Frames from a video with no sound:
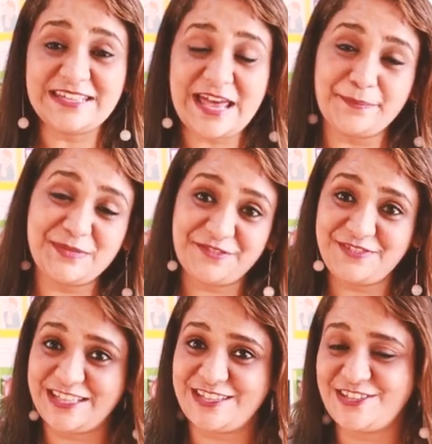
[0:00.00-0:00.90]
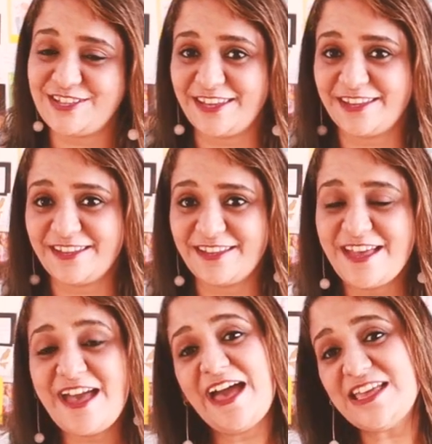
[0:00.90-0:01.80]
Adaptive teaching.
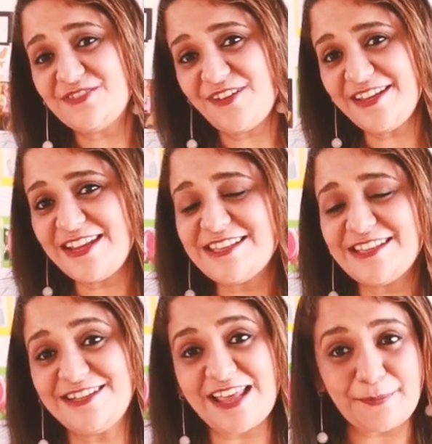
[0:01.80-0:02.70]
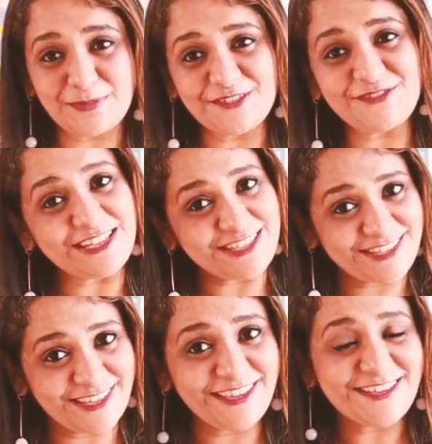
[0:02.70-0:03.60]
As far as adaptive
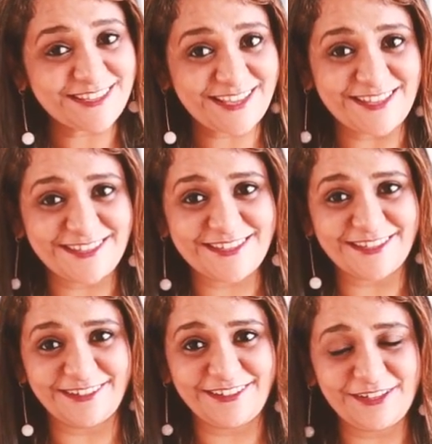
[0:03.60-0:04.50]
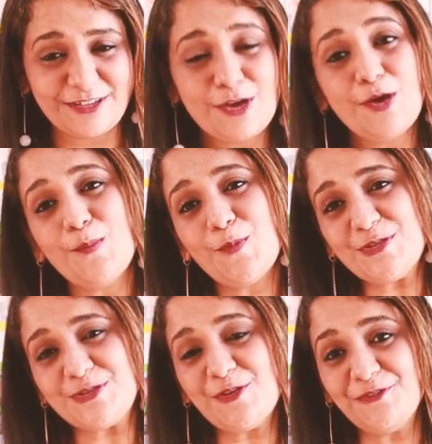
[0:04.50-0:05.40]
teaching is concerned,
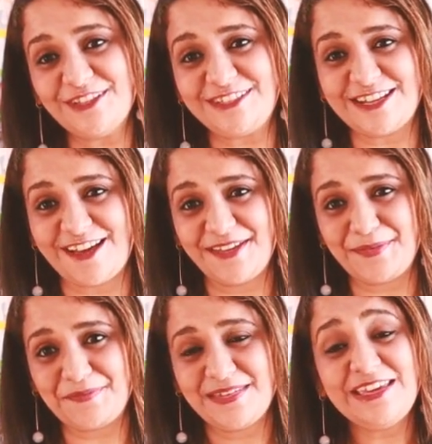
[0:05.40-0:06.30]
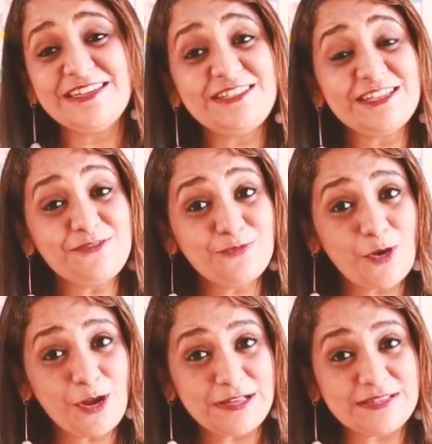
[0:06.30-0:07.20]
most of the time it
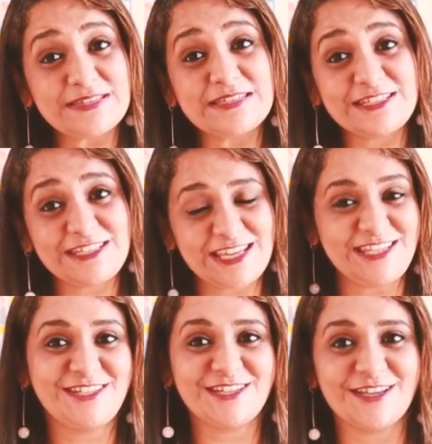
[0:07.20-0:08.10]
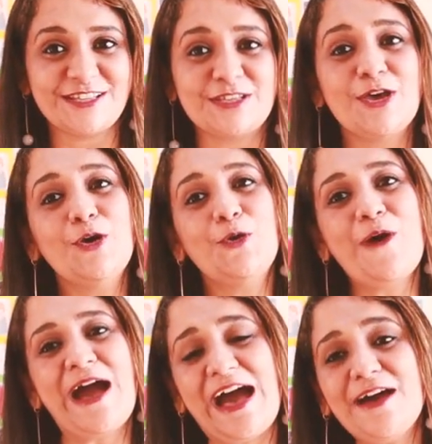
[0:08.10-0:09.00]
involves teachers
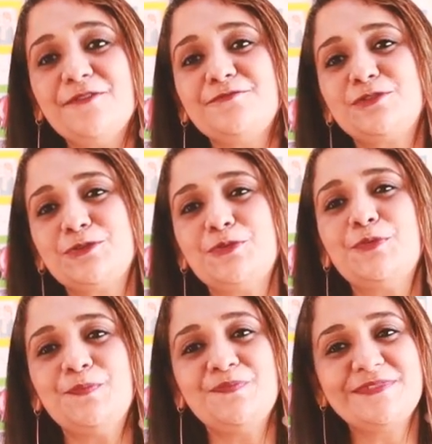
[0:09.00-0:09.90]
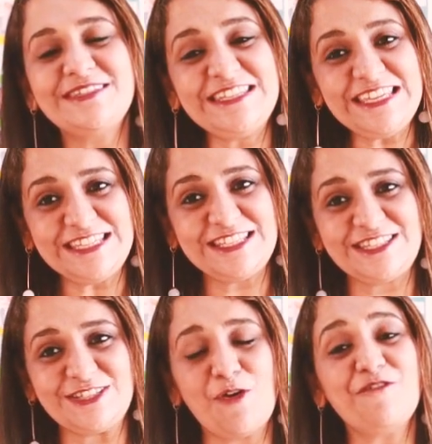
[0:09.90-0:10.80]
who have to
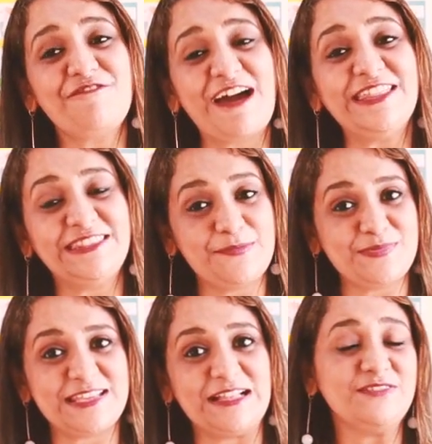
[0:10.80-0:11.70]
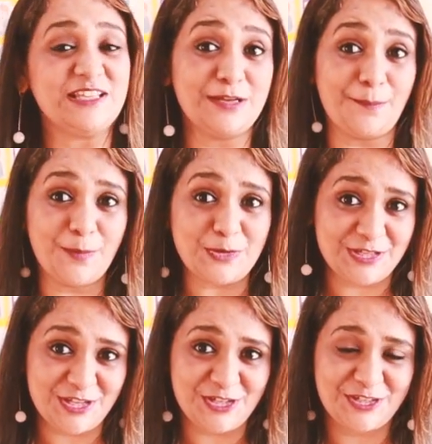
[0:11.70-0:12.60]
teach or find themselves in a
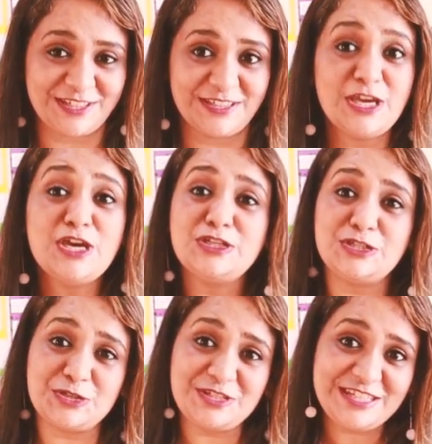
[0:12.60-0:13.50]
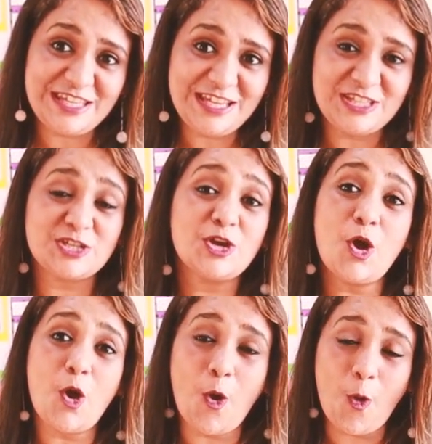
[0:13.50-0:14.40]
position to teach
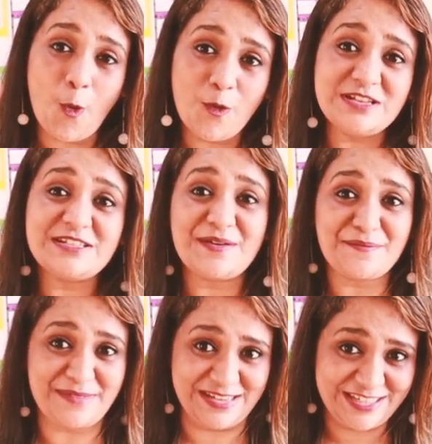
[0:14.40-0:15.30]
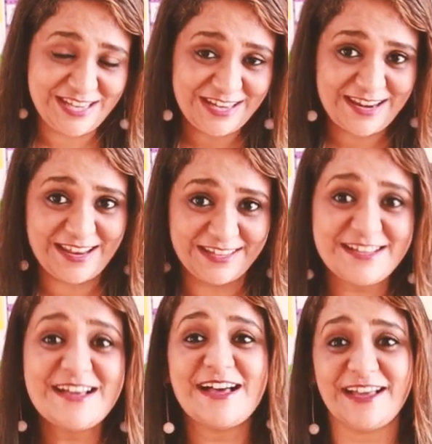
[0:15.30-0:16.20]
old
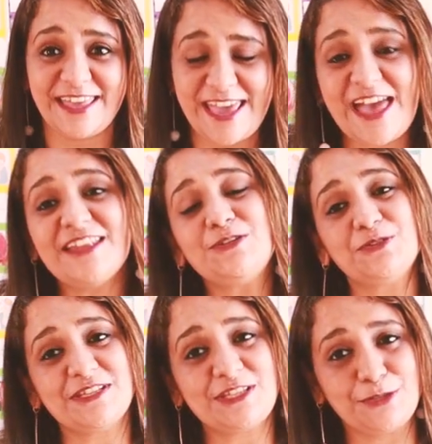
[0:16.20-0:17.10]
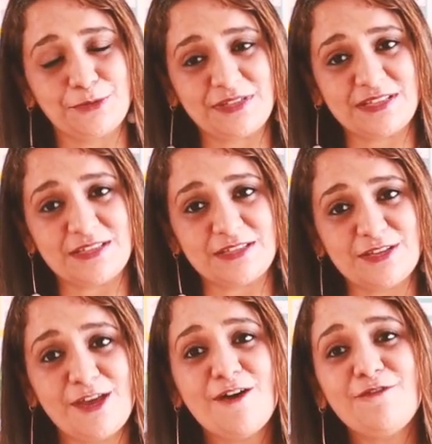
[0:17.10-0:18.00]
material again to the students.
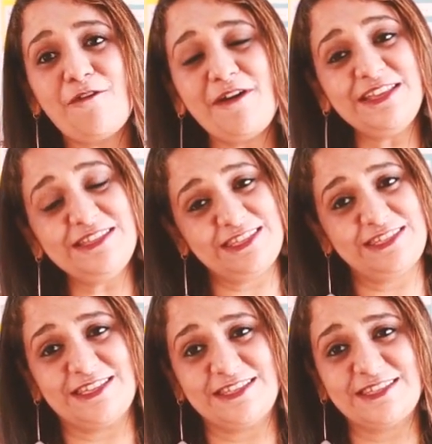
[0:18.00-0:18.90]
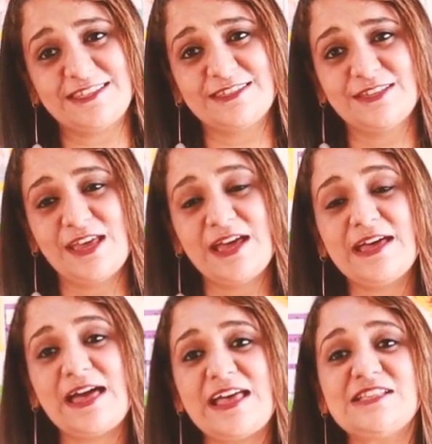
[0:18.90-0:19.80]
For instance,
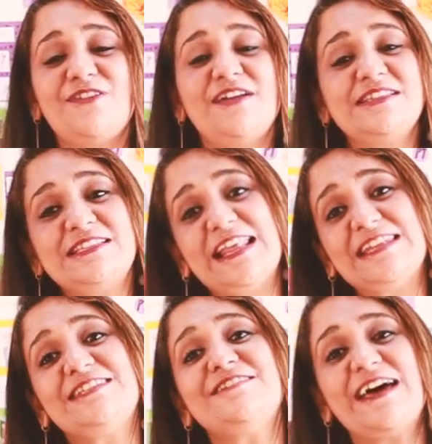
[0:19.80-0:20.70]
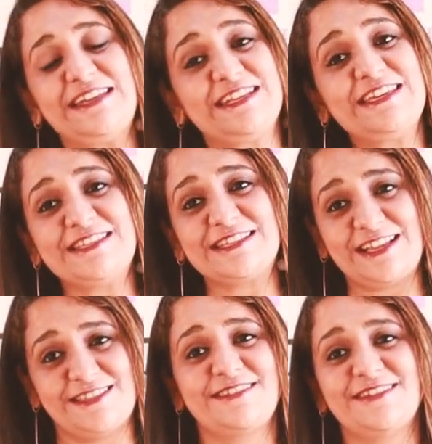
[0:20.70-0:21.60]
as far as letter writing is
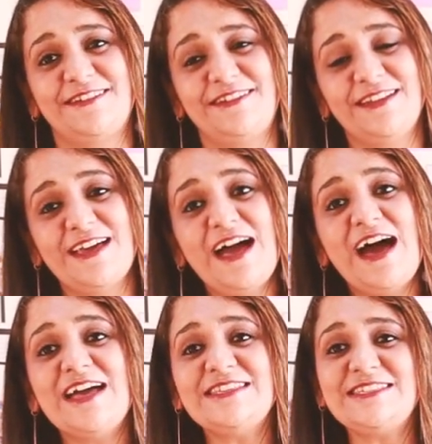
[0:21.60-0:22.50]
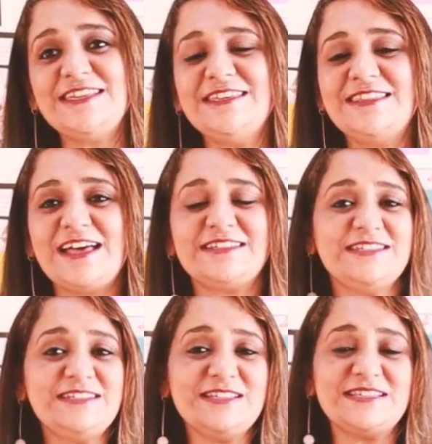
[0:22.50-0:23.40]
concerned, I see that
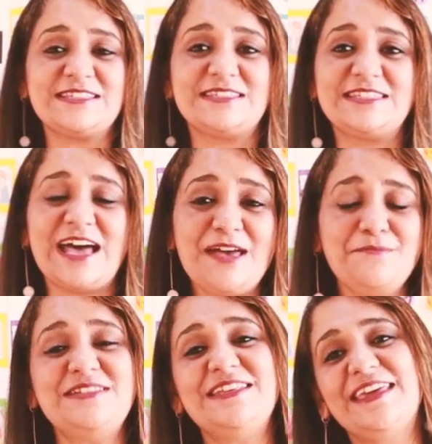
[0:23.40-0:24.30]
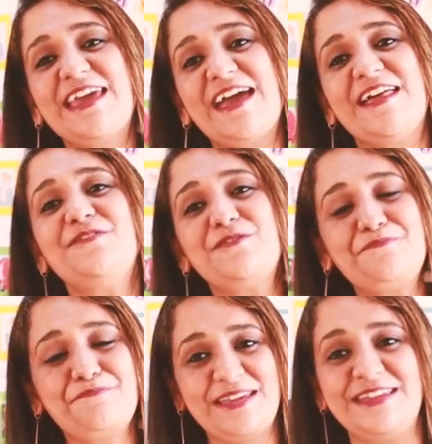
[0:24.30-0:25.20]
it is time and
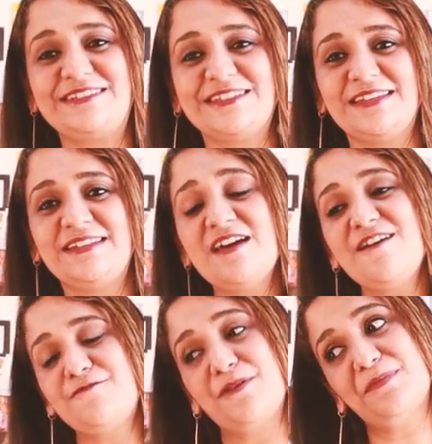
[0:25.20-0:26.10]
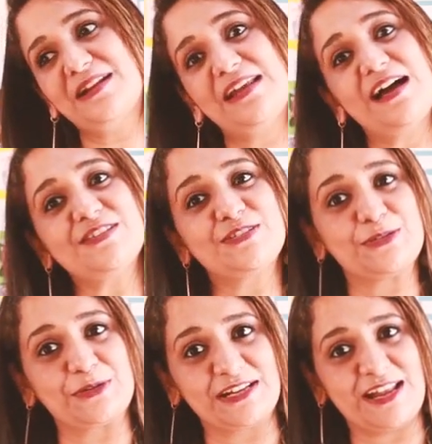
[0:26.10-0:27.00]
again repeated from class
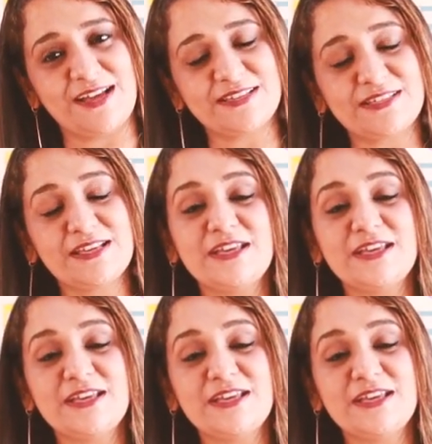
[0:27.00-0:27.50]
to class.